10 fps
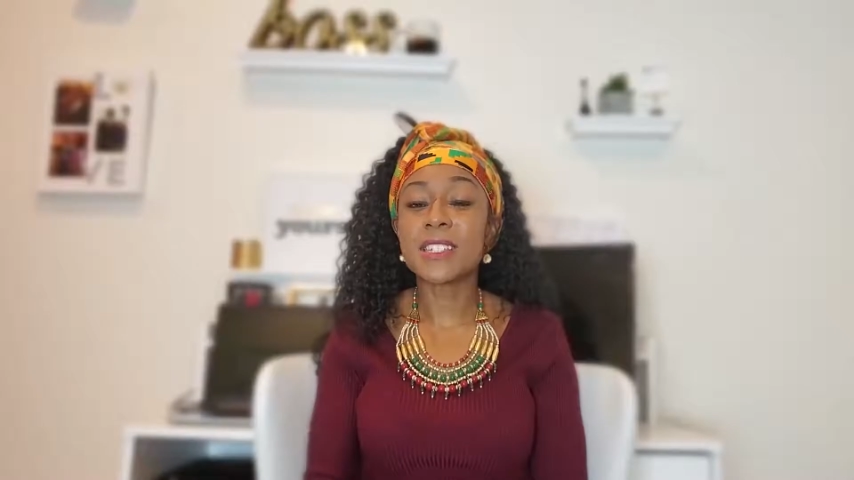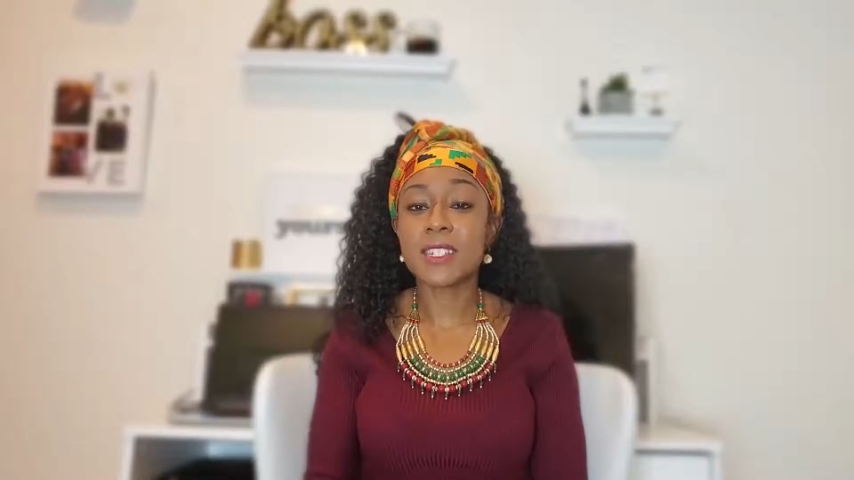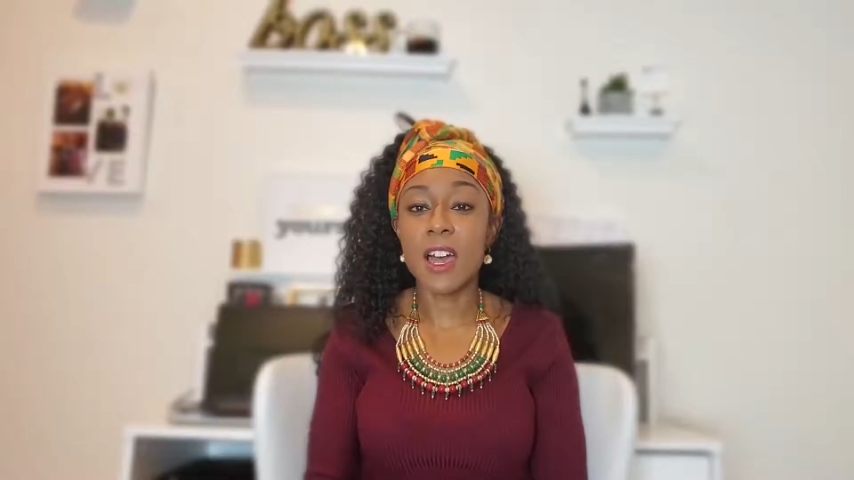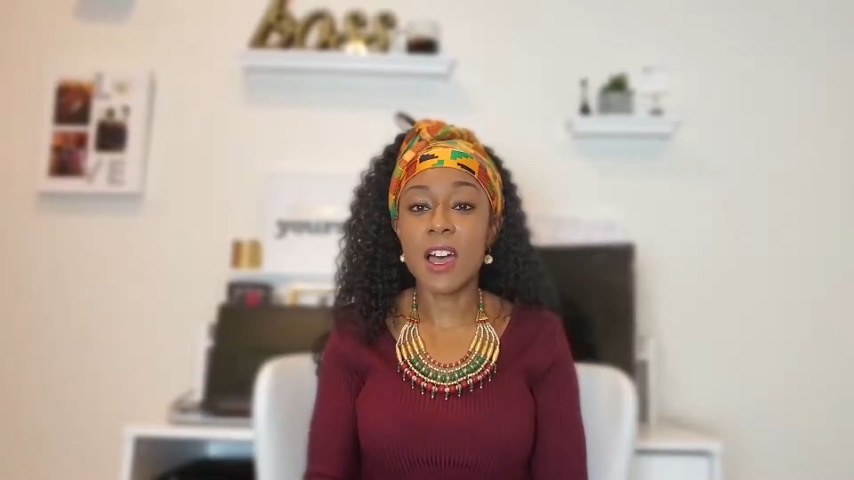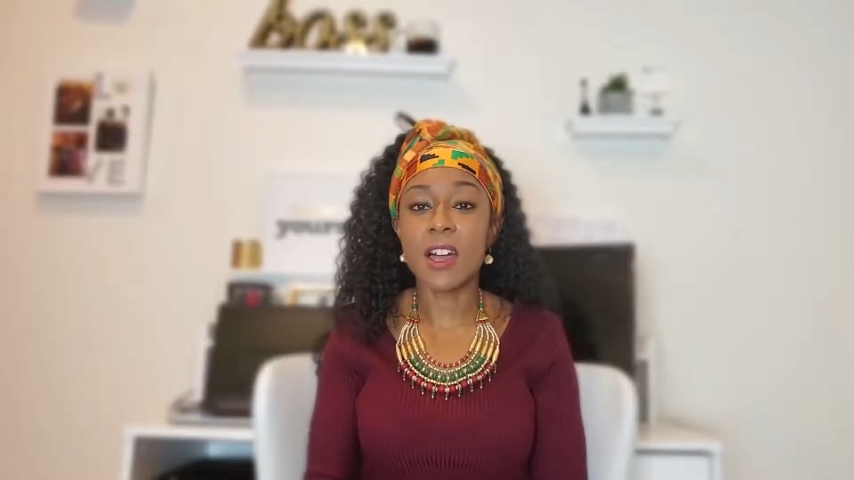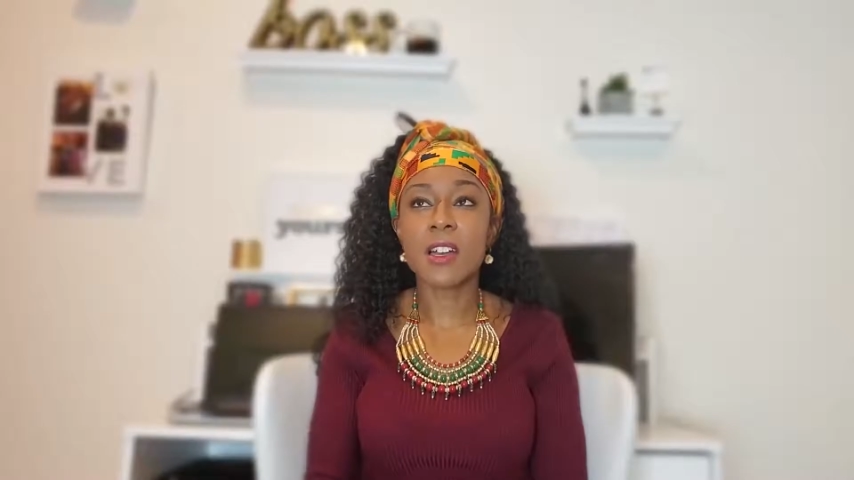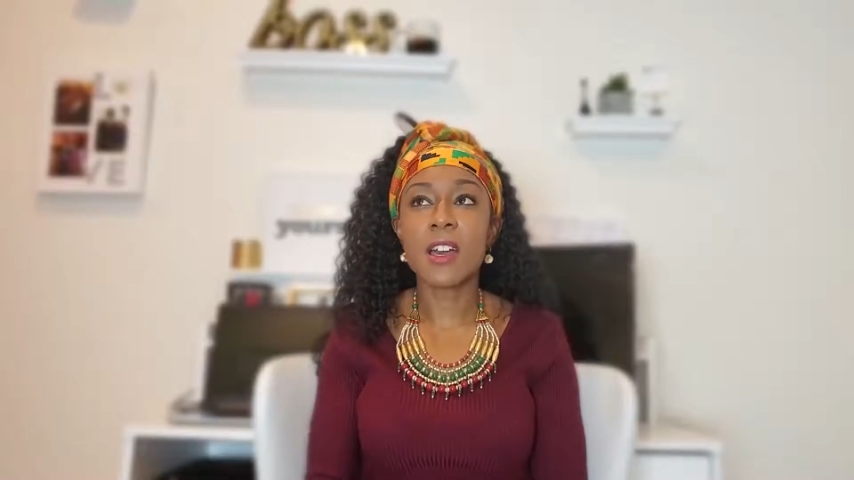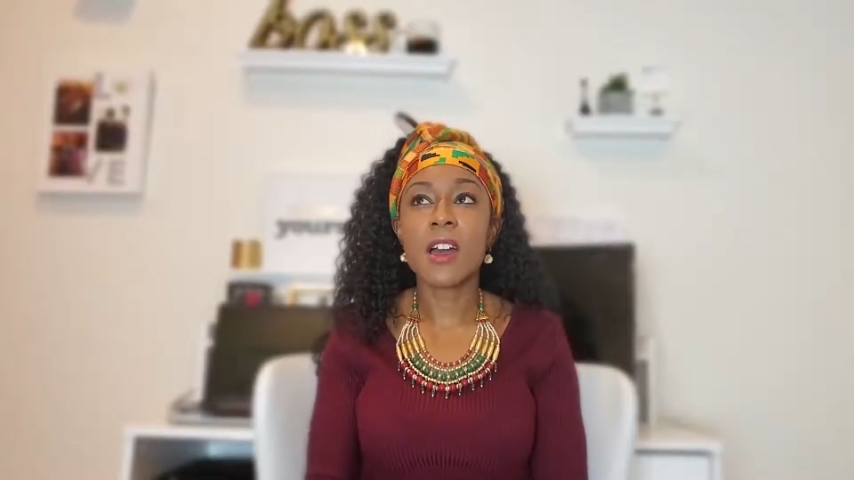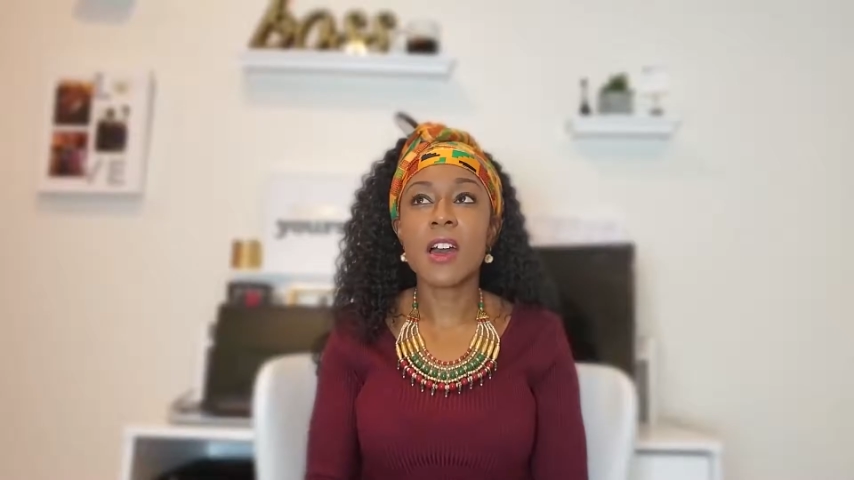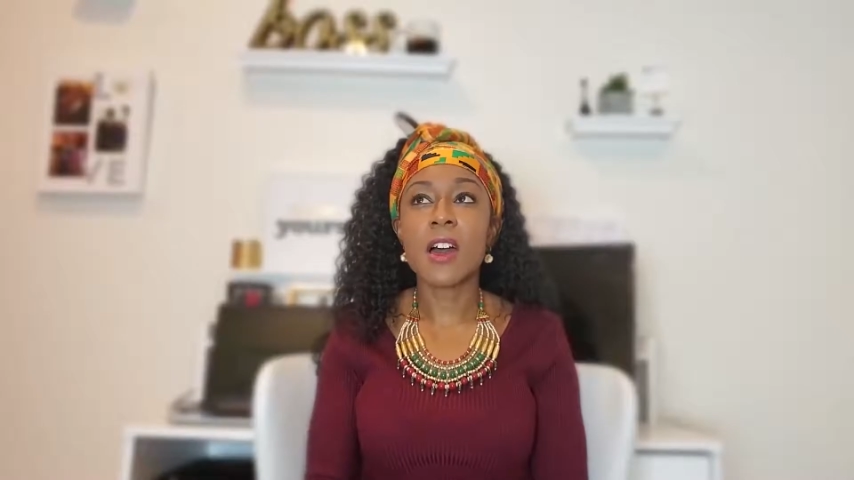stock,
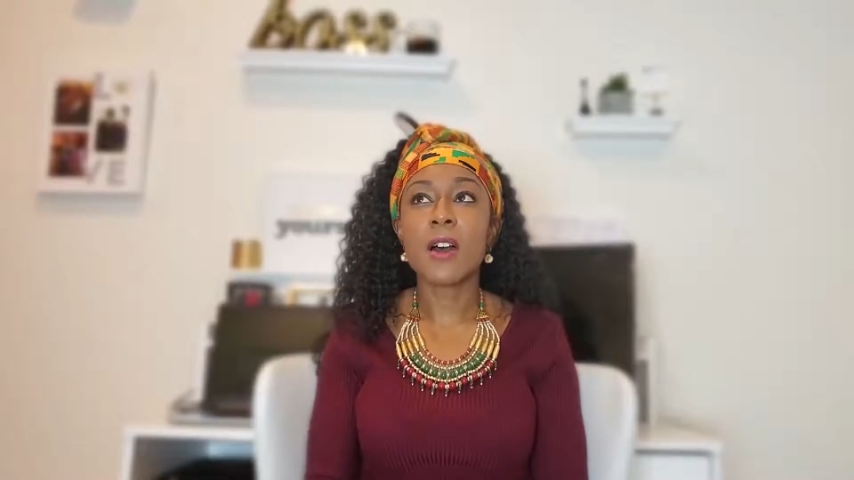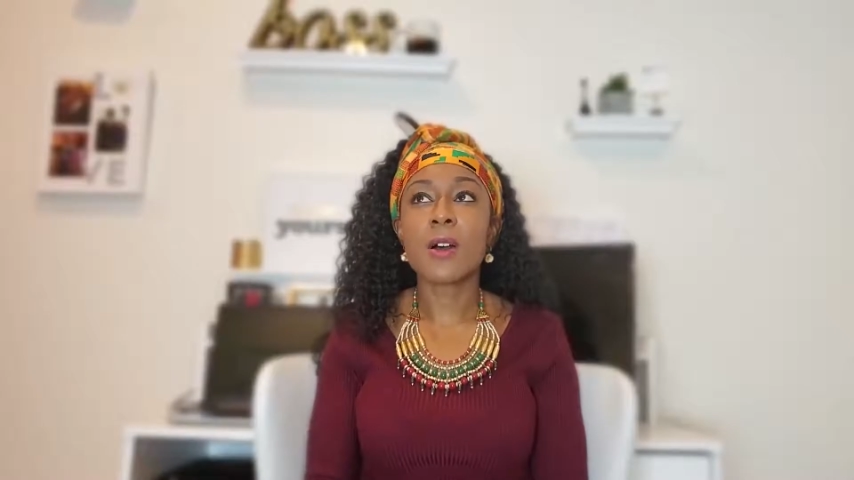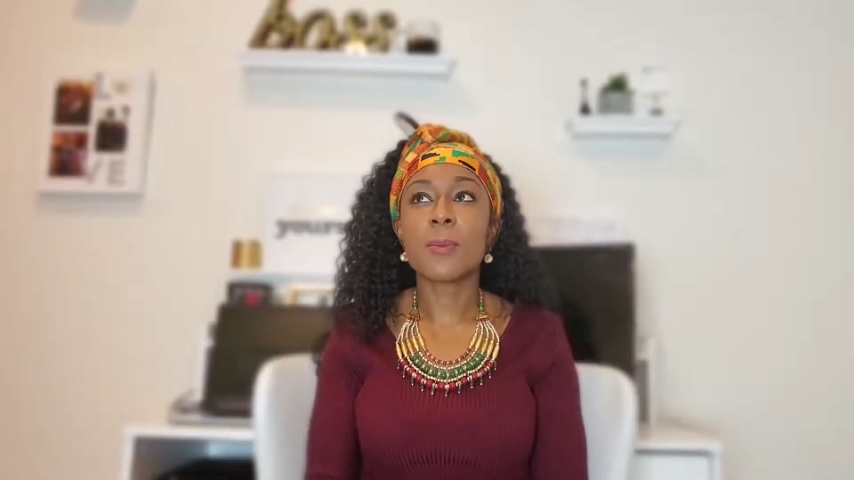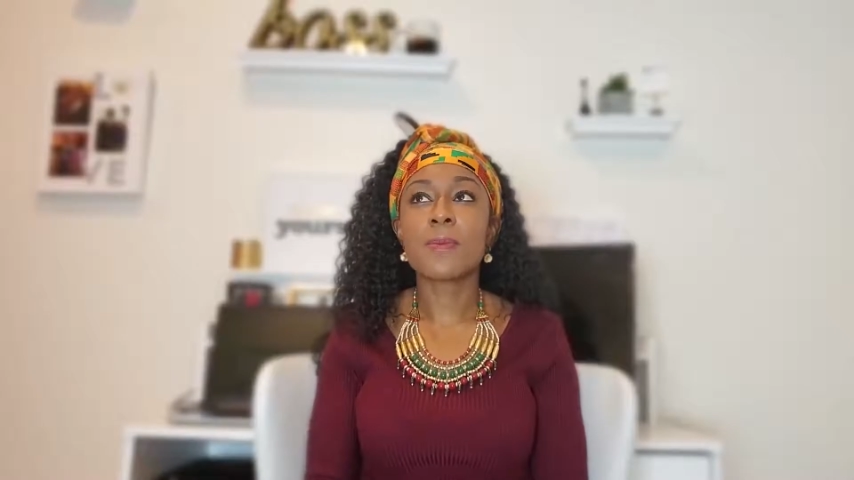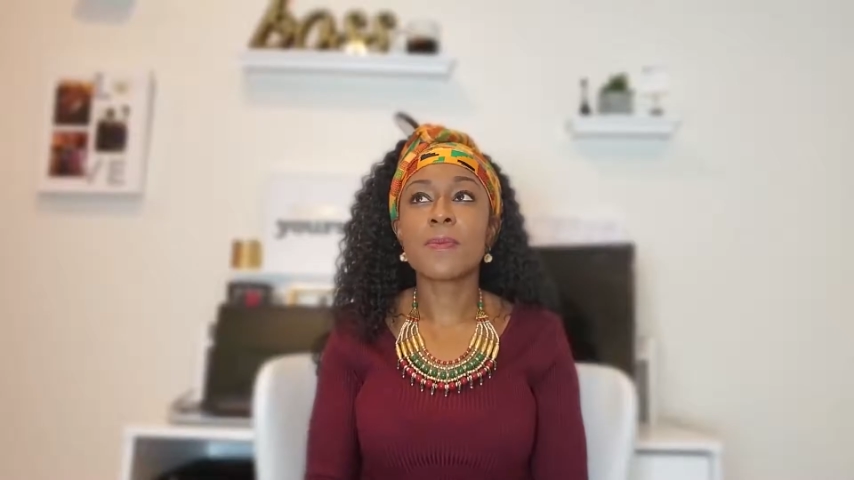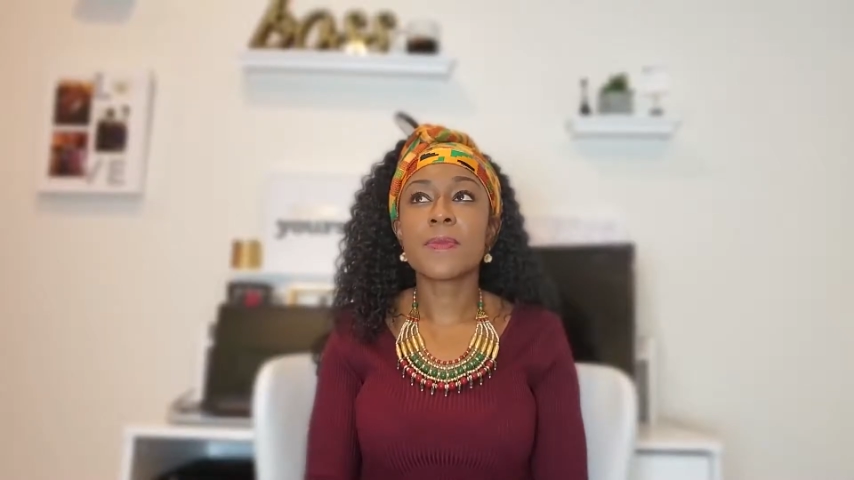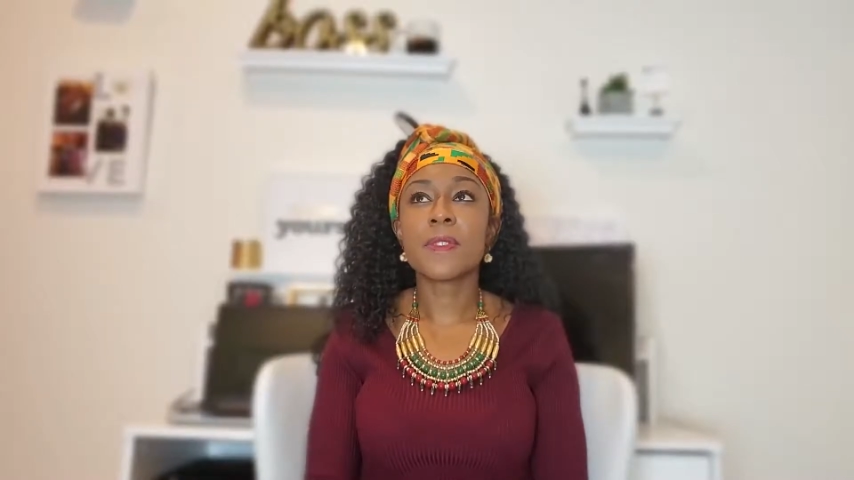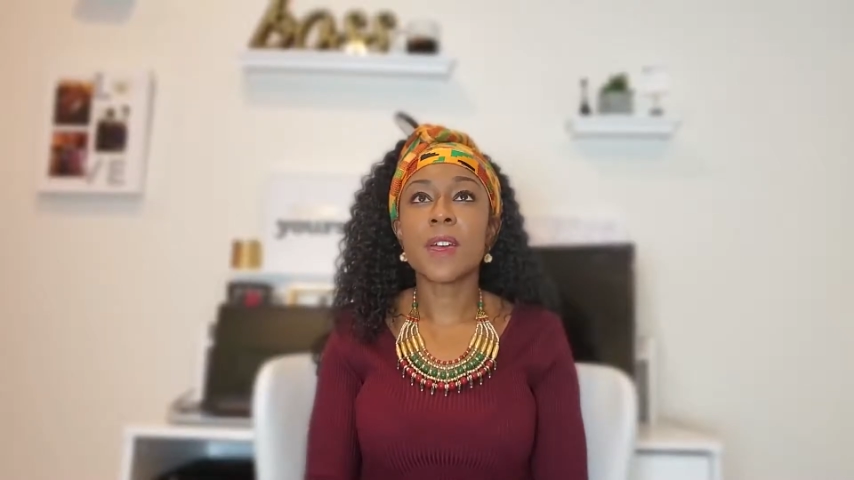um,